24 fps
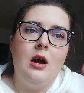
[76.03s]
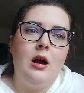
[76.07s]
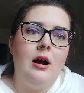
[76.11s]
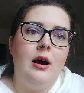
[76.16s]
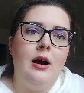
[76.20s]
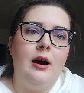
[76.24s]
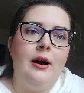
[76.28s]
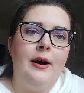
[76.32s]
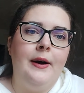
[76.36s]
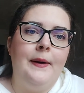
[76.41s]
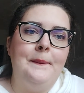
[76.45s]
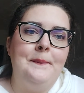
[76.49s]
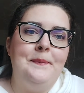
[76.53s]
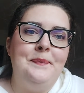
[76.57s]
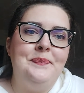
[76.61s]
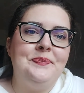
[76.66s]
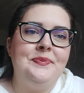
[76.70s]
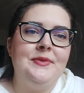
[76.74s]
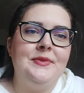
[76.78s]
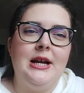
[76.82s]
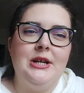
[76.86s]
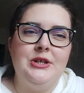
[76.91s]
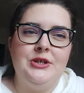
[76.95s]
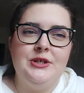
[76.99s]

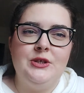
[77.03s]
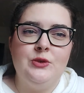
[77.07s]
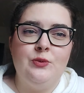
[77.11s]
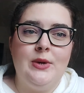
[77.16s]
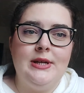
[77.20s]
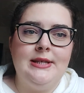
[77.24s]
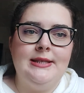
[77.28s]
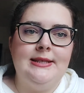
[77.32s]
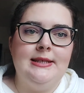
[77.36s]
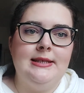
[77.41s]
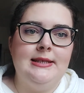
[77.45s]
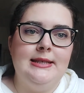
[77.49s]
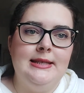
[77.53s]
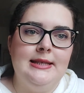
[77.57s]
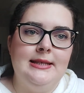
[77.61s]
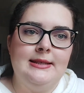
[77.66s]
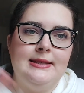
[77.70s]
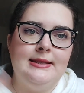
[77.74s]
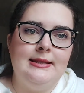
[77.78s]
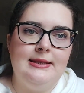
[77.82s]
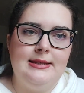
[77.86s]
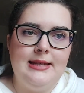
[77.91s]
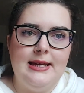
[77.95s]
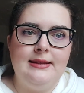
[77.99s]
I just went to this
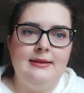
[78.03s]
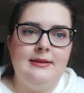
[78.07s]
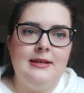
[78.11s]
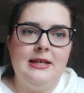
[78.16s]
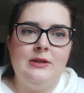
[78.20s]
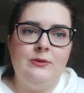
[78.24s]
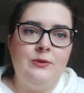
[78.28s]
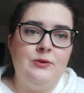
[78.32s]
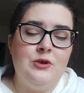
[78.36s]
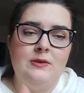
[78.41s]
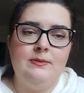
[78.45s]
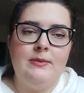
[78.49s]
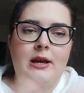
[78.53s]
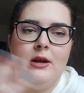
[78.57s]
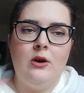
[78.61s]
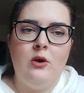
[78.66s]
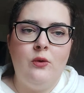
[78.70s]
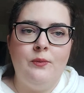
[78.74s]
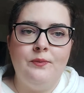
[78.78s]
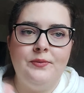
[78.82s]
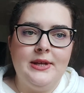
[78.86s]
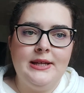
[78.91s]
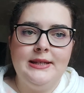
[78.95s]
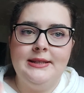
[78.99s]
dentist, which is my
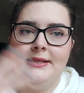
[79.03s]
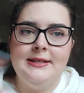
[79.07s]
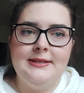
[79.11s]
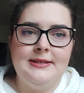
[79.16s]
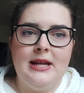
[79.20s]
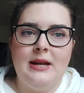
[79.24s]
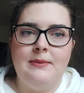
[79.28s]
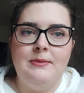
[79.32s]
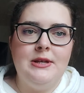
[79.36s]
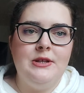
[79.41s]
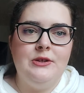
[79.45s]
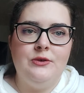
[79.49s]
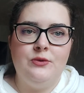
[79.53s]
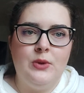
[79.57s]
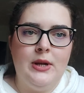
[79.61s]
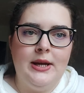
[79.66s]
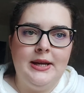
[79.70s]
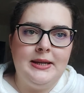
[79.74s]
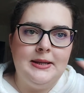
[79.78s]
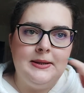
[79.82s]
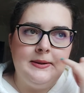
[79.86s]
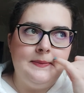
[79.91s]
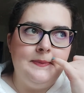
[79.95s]
home dentist that I've been to